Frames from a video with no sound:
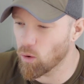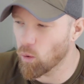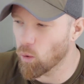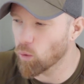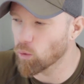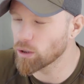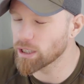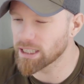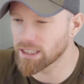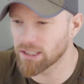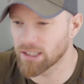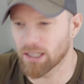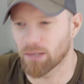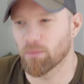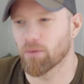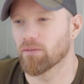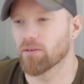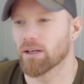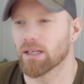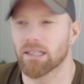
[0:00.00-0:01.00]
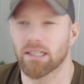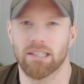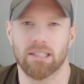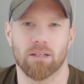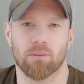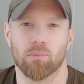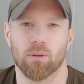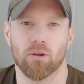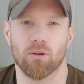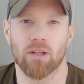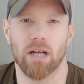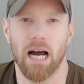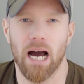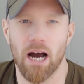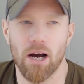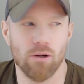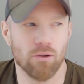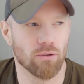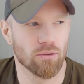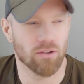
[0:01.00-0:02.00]
owning some of it to build a
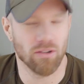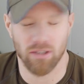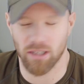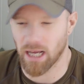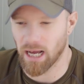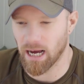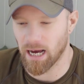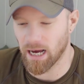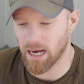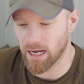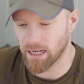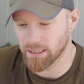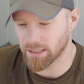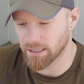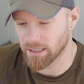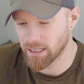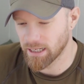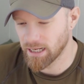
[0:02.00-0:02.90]
house and